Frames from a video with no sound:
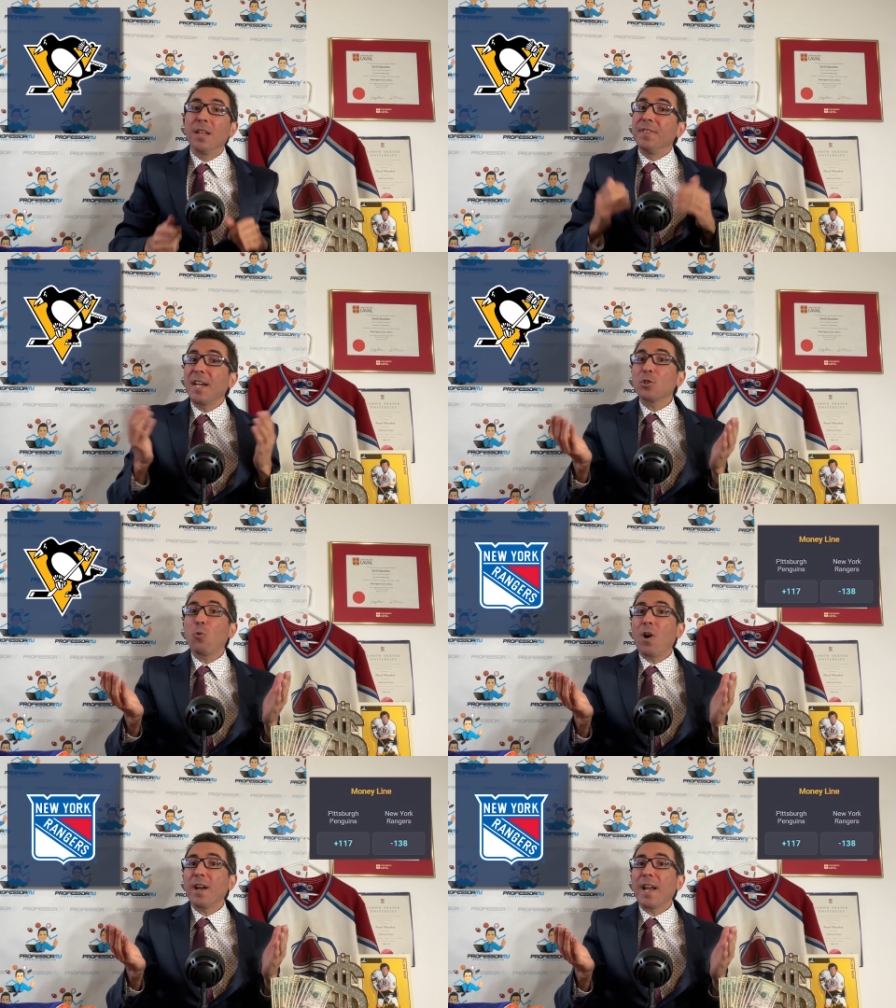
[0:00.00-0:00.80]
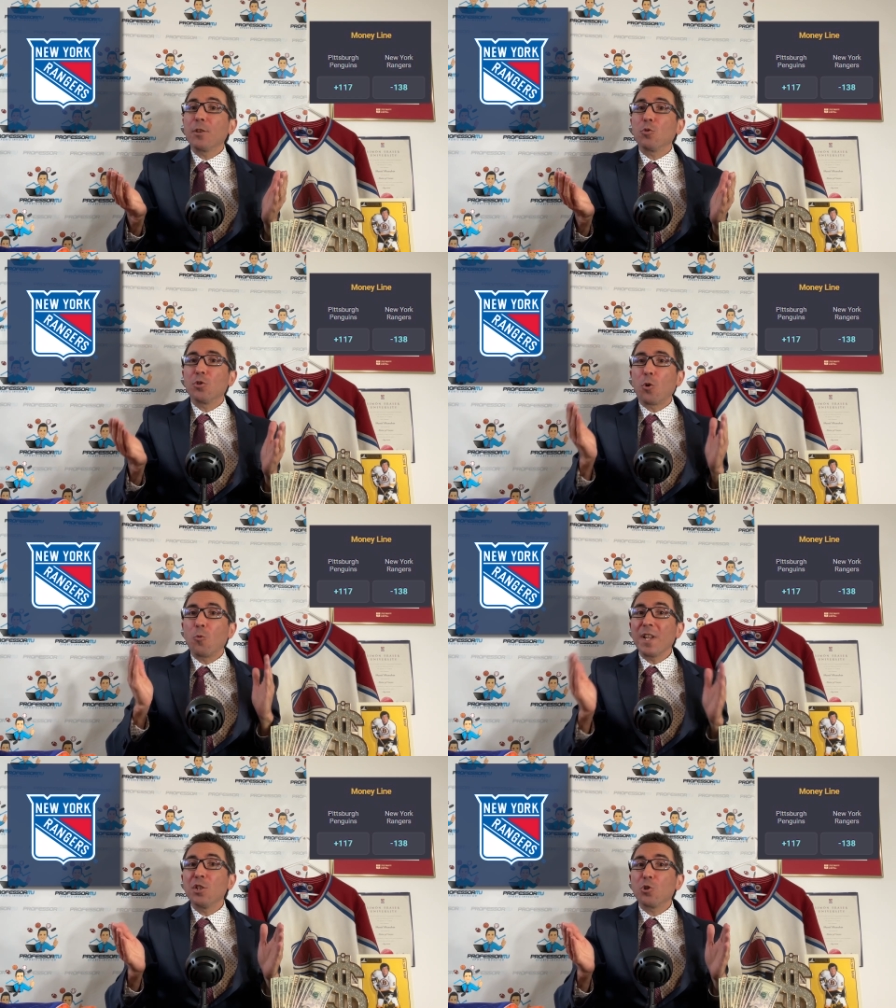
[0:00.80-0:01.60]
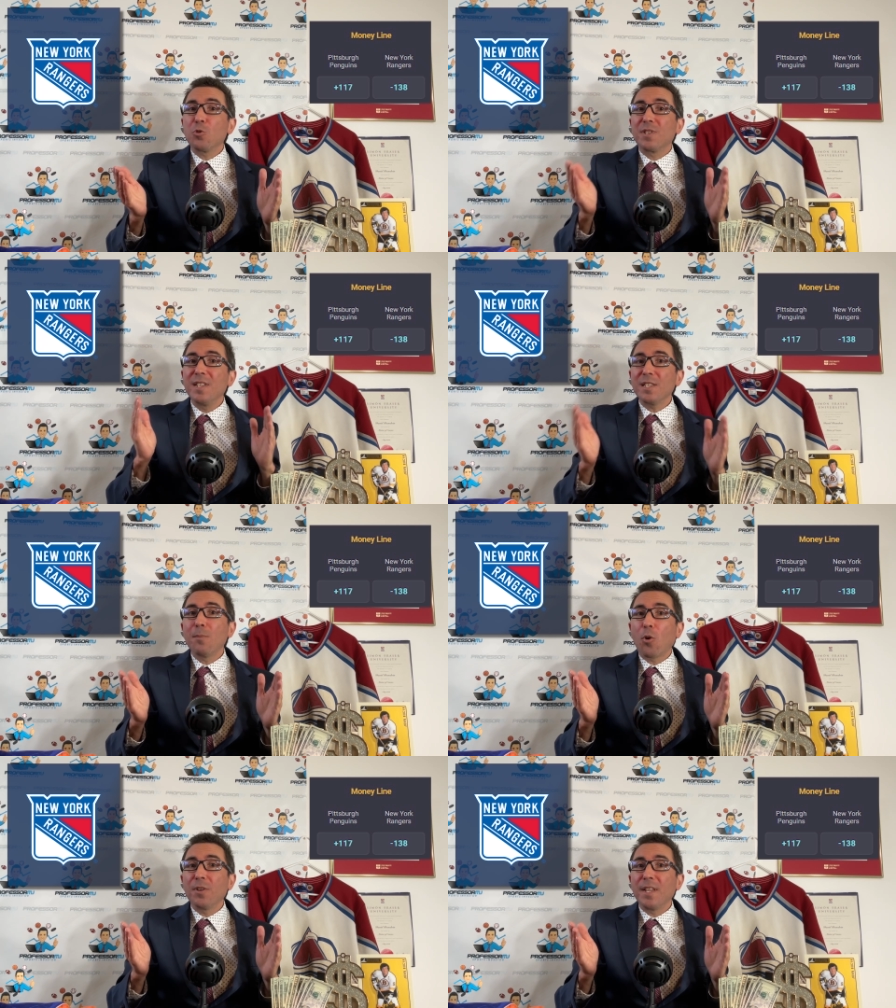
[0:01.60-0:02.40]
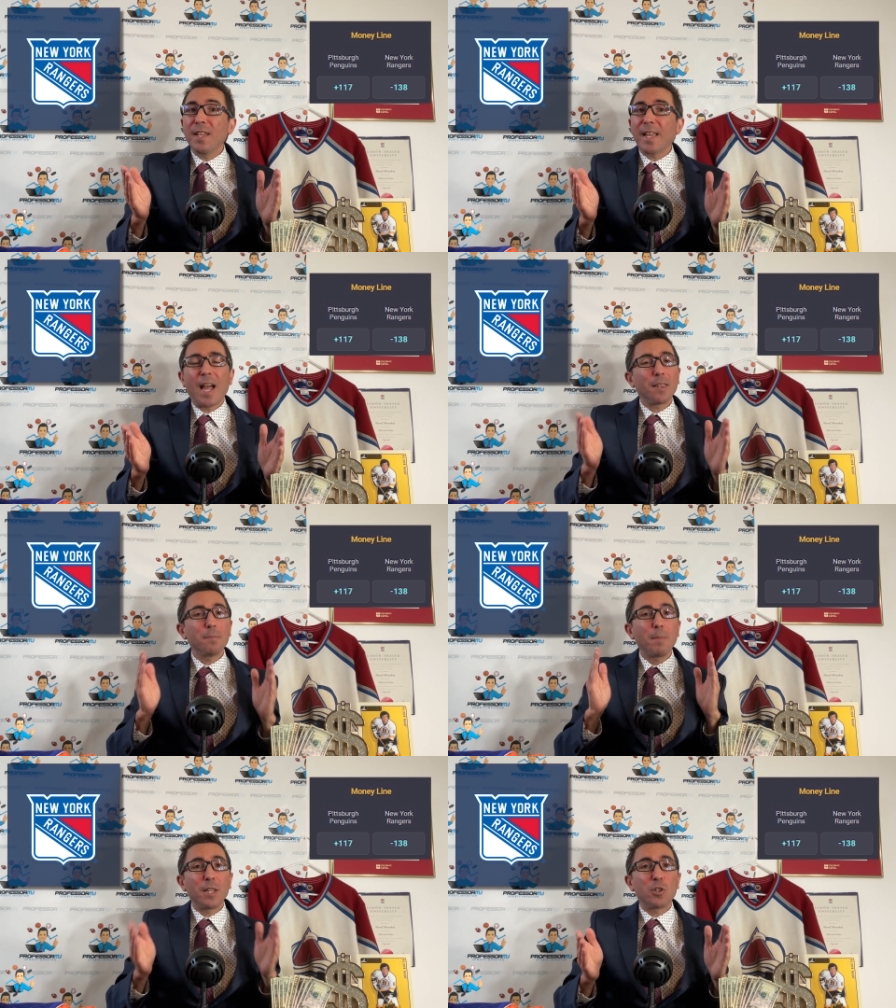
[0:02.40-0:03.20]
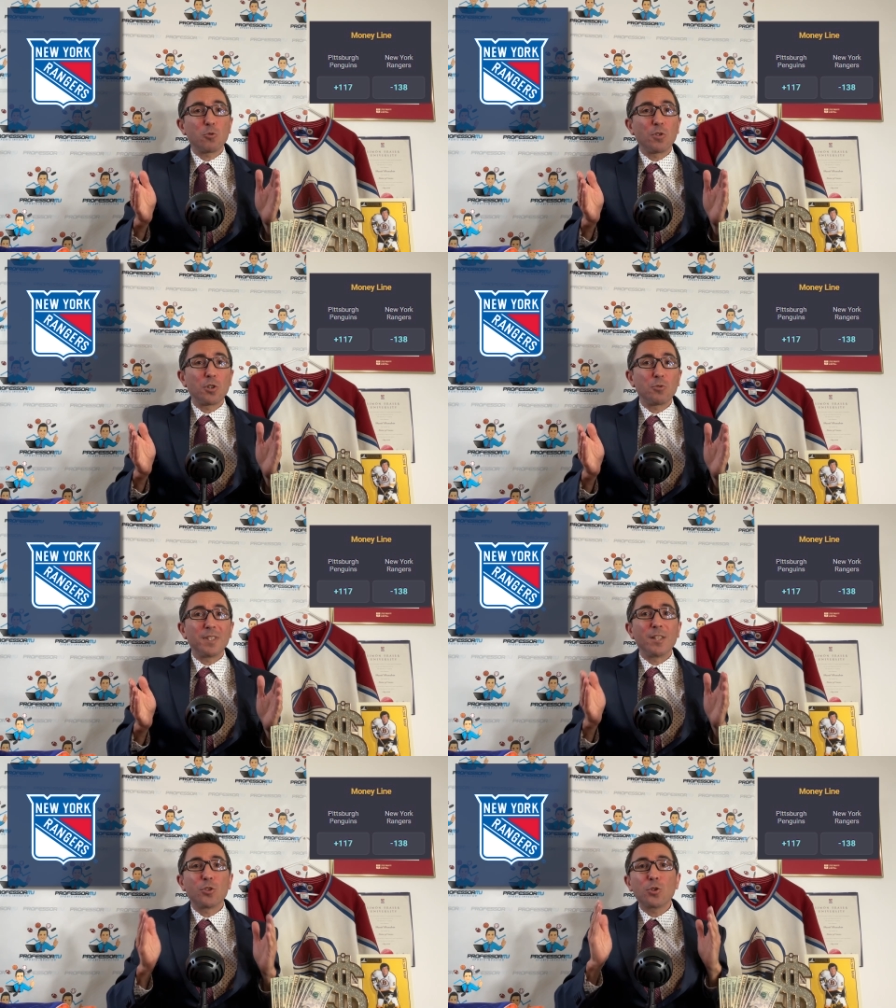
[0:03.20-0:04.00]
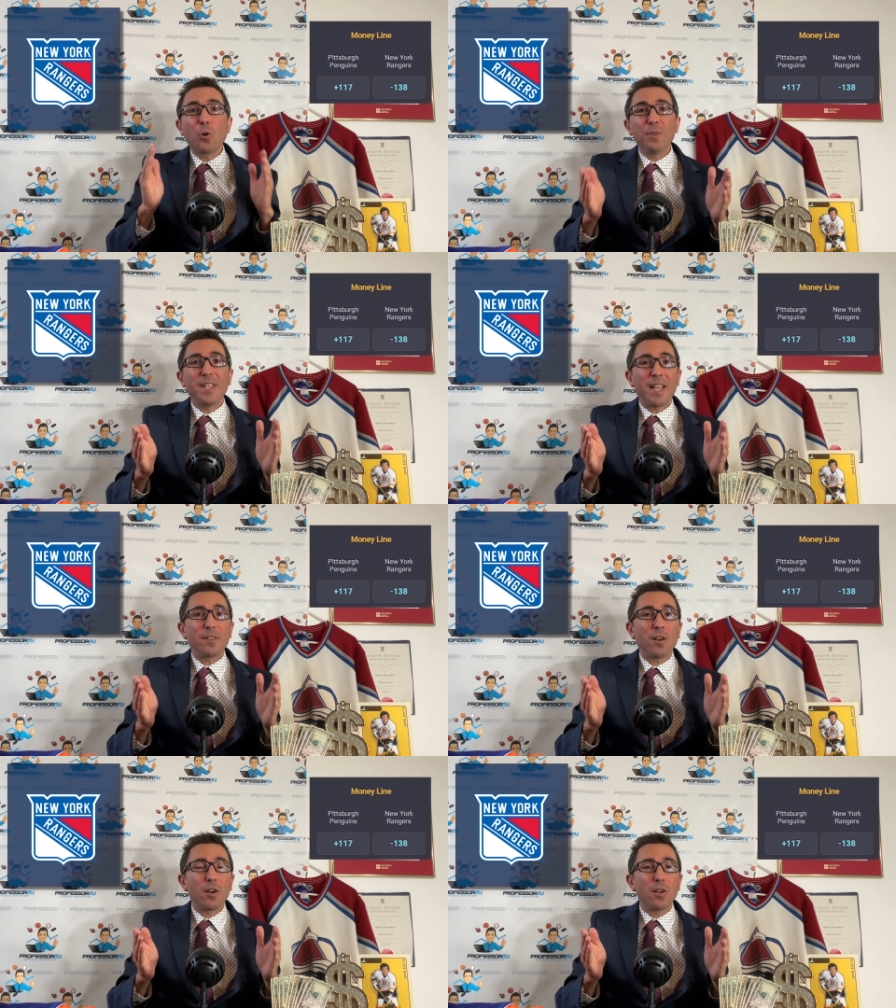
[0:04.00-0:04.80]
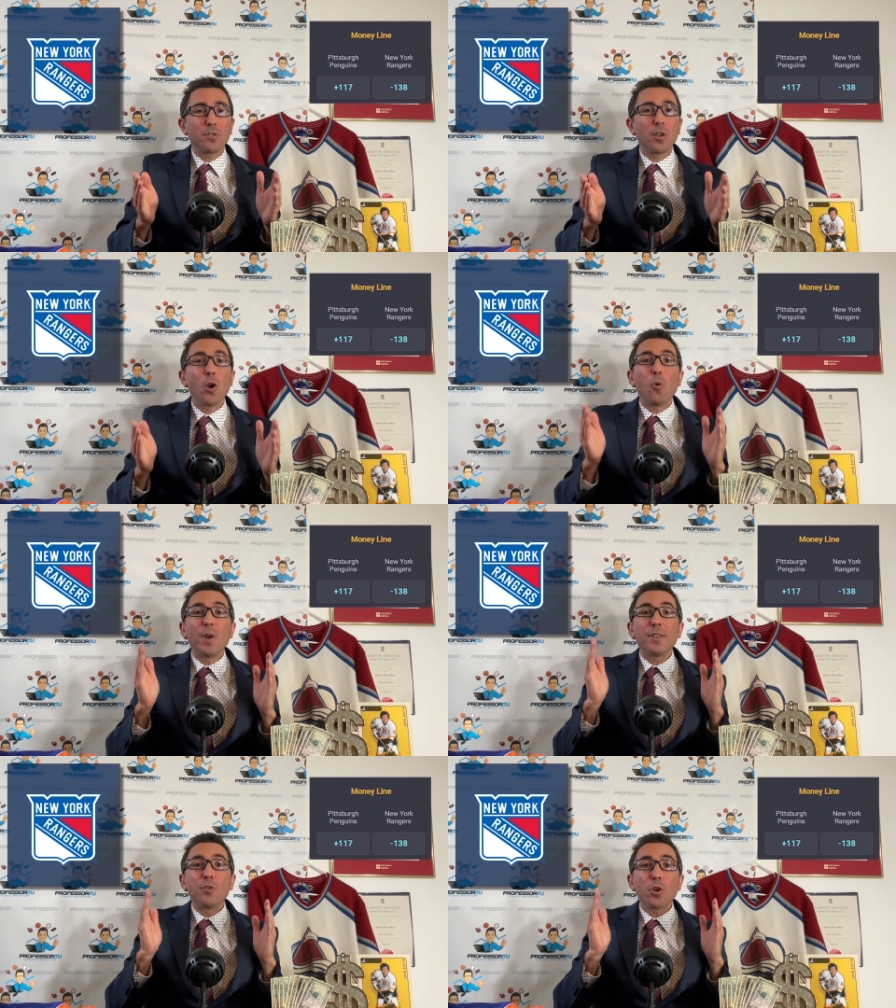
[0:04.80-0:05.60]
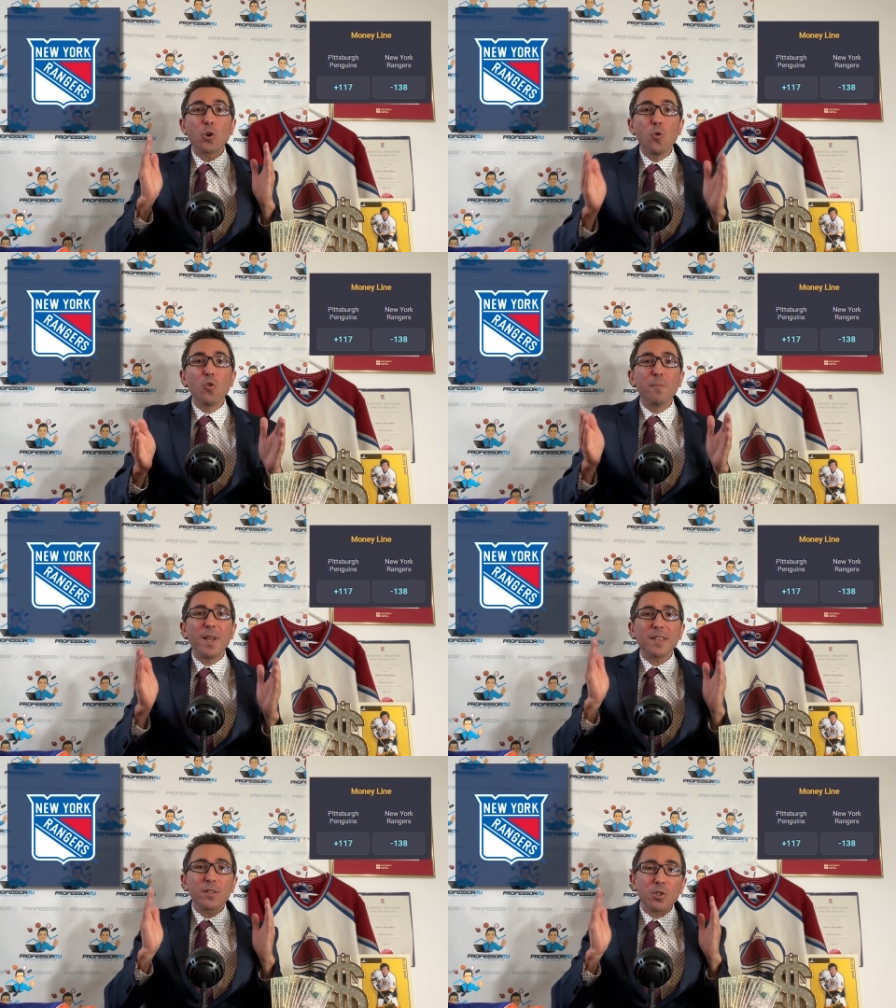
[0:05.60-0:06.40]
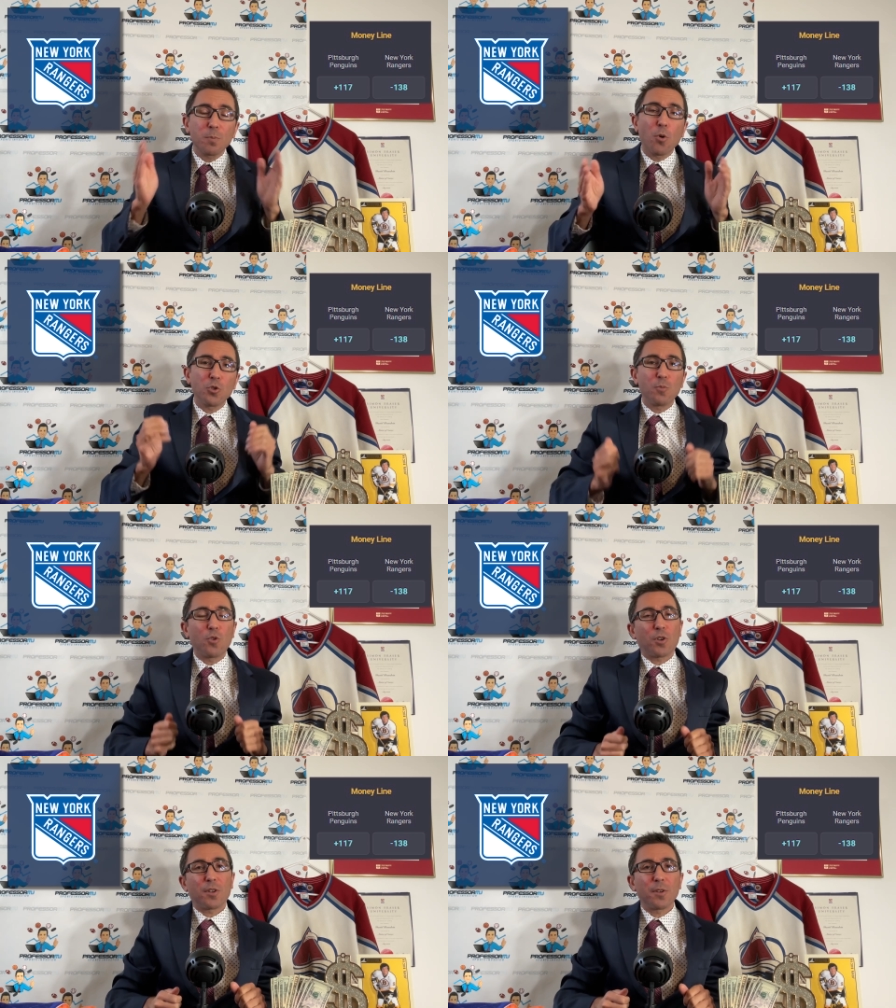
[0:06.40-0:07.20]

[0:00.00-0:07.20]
That's why I took the Rangers this morning at minus 138 odds with the Coolbet Sportsbook.